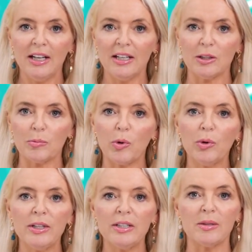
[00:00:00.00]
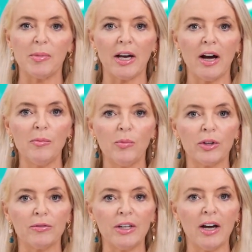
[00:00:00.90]
It's poised to become
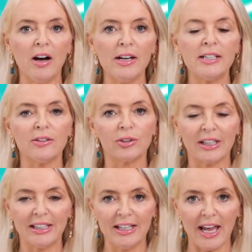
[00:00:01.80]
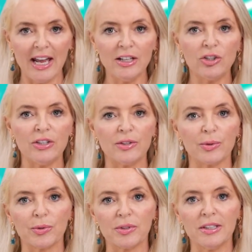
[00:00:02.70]
one of the ideal clean energy
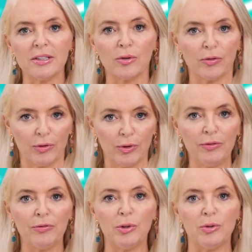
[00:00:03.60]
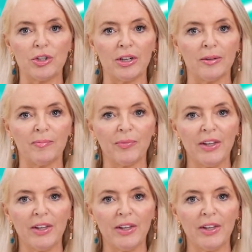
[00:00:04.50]
sources for the future.